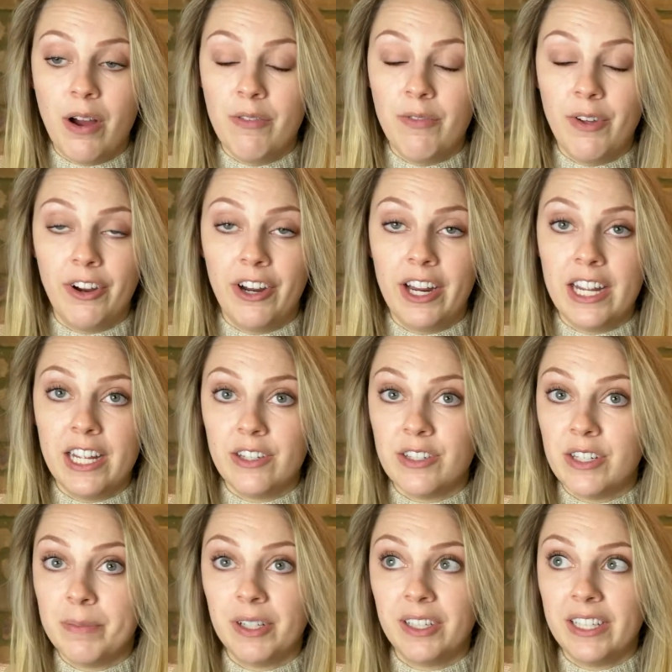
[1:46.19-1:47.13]
a very
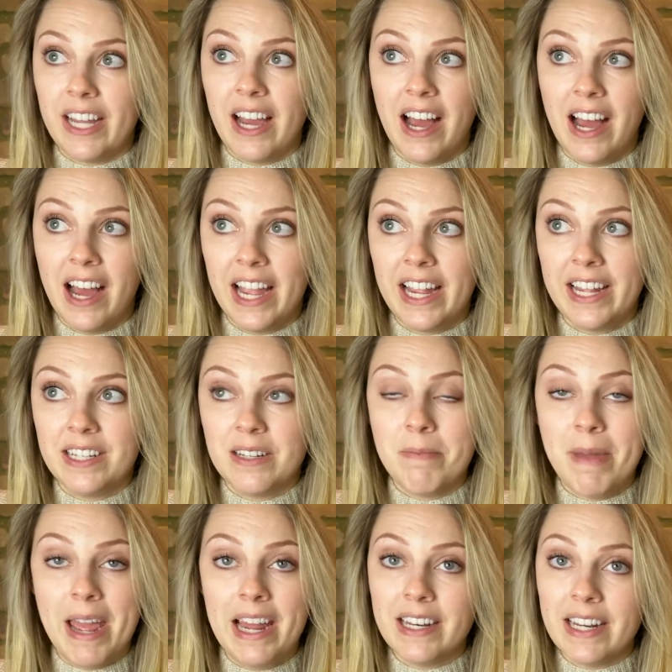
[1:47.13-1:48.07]
typically high in
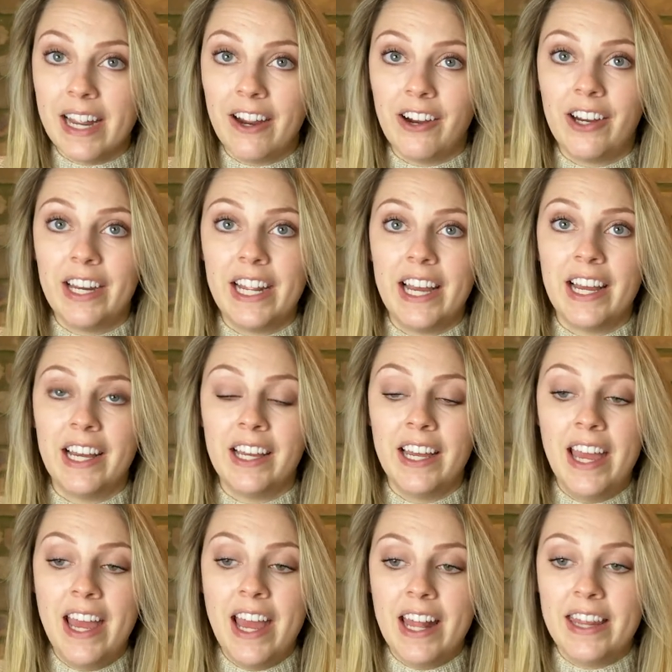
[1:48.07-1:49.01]
demand area
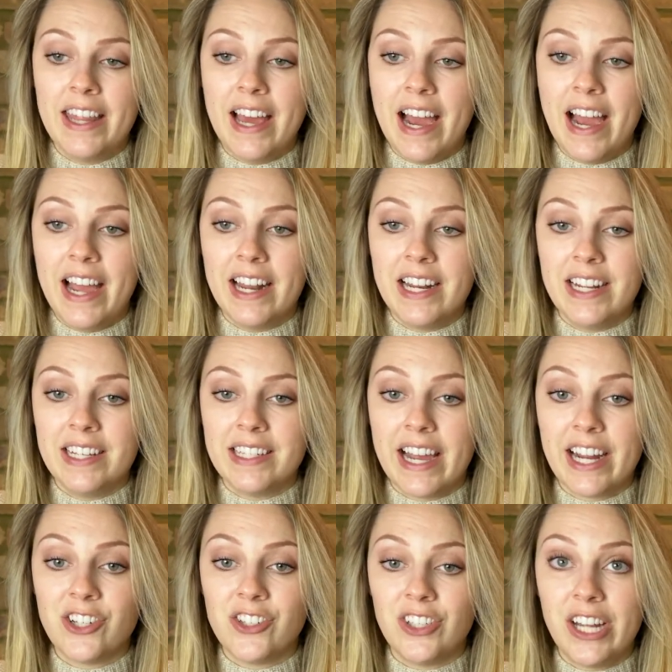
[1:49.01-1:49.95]
that is
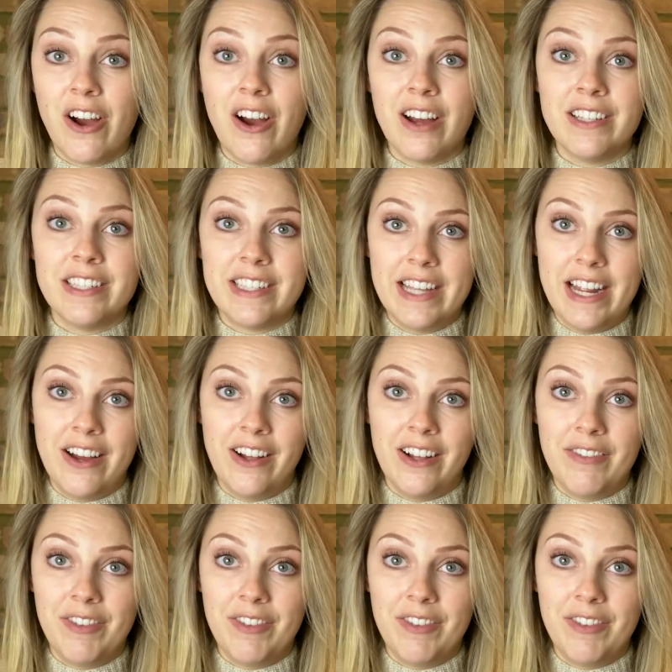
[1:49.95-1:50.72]
actually on sale.